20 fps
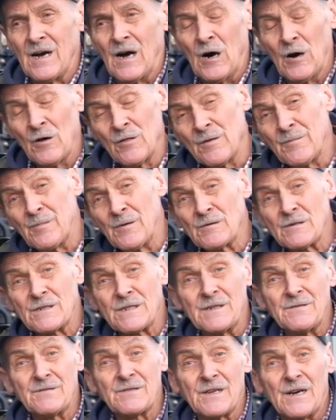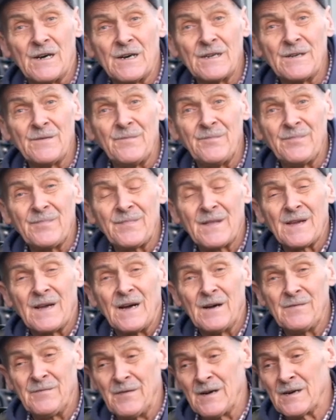On the positive side,
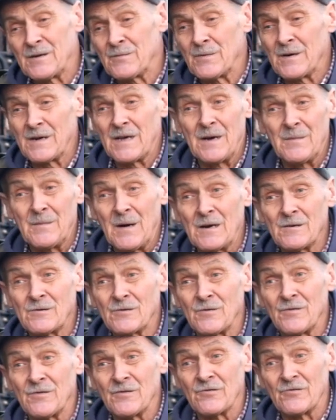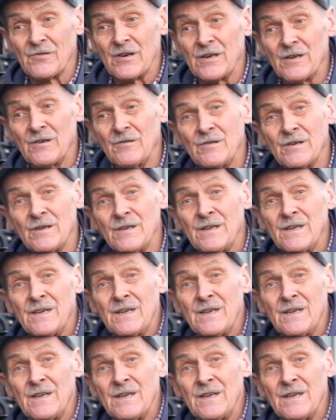I find when I'm out on the road,